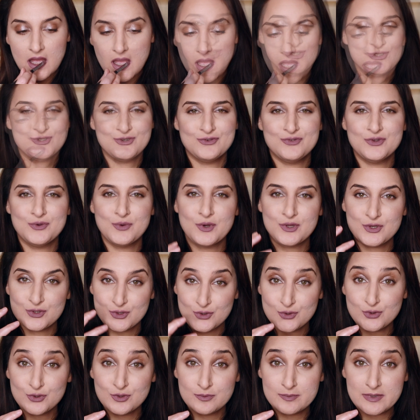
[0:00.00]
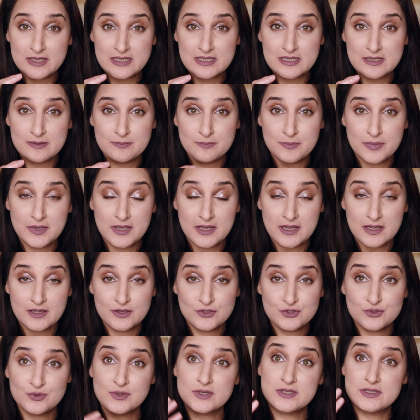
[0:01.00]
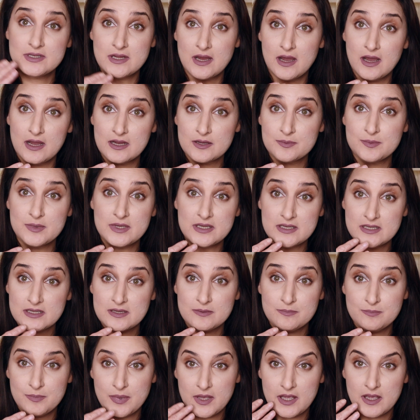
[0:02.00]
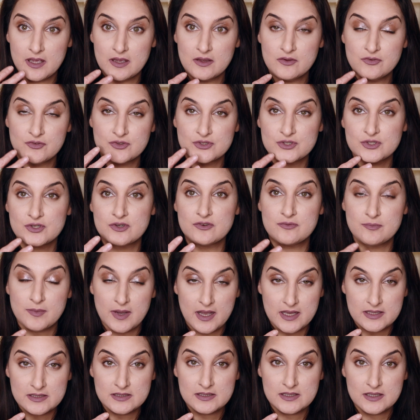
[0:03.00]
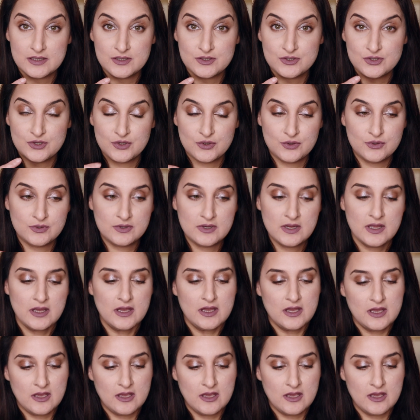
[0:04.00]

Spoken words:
So if you want a cool medium pink to a dark medium pink for sort of my skin tone,